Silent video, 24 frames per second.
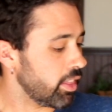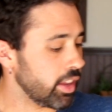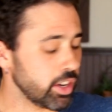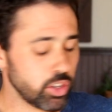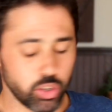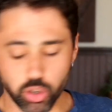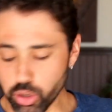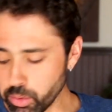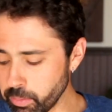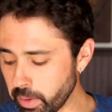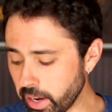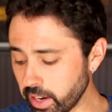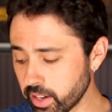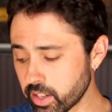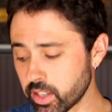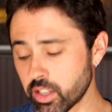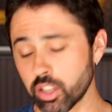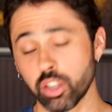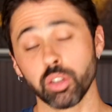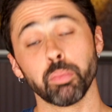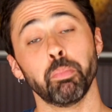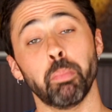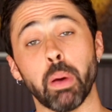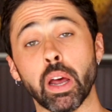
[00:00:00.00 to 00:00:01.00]
They do make
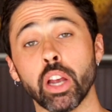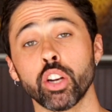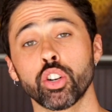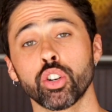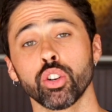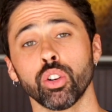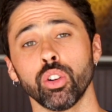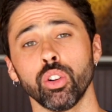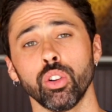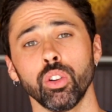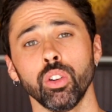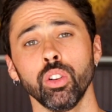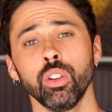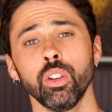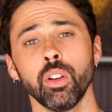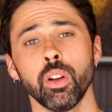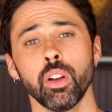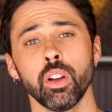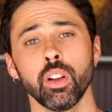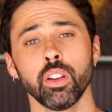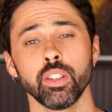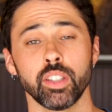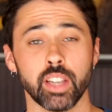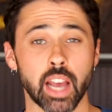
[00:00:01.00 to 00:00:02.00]
special
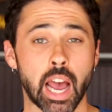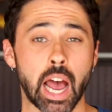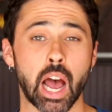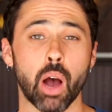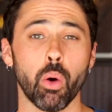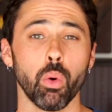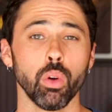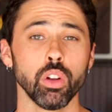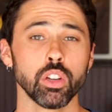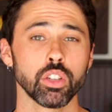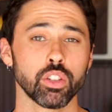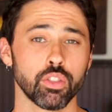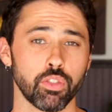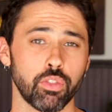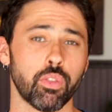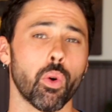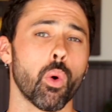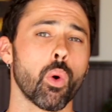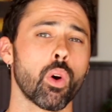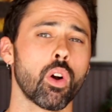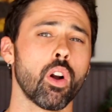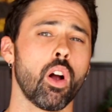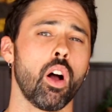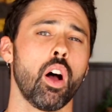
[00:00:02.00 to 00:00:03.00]
towels
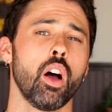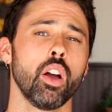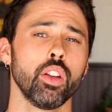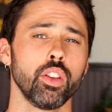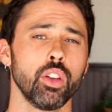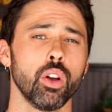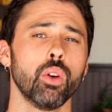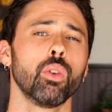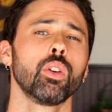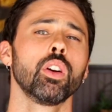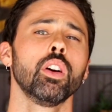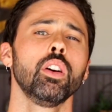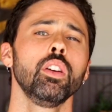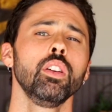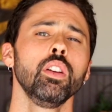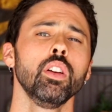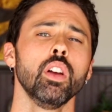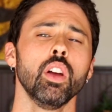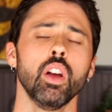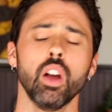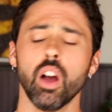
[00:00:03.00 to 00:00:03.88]
for hot yoga.